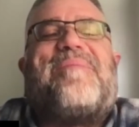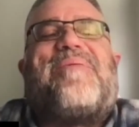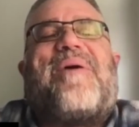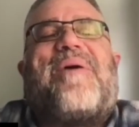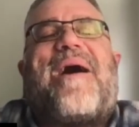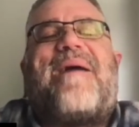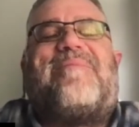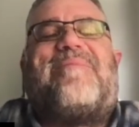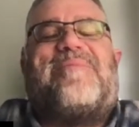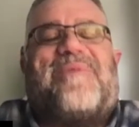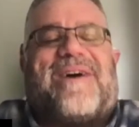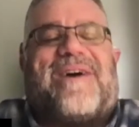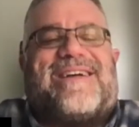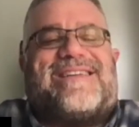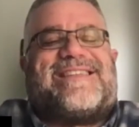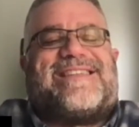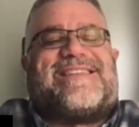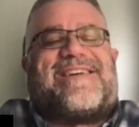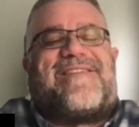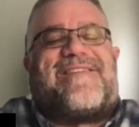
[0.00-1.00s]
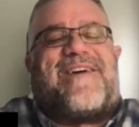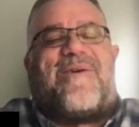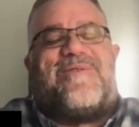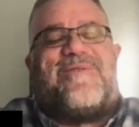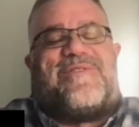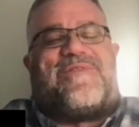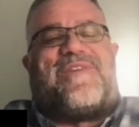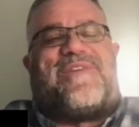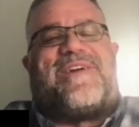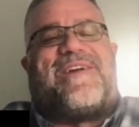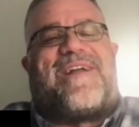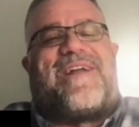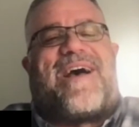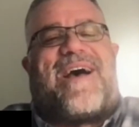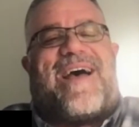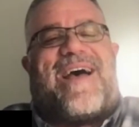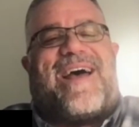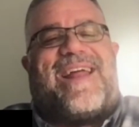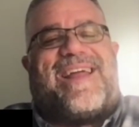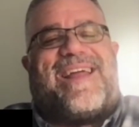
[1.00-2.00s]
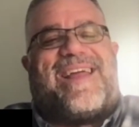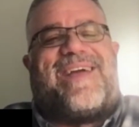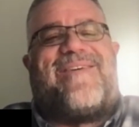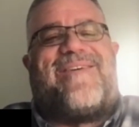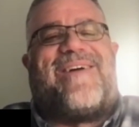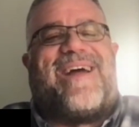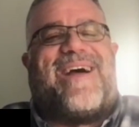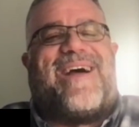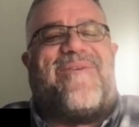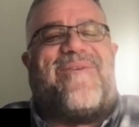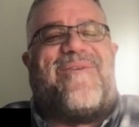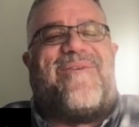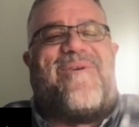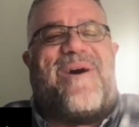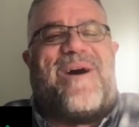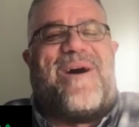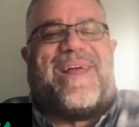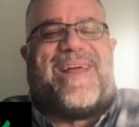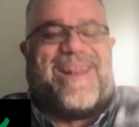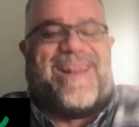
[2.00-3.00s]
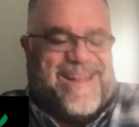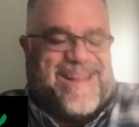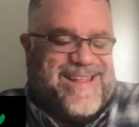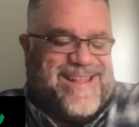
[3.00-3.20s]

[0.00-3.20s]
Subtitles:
problem was is I've always figured out how to get what I wanted.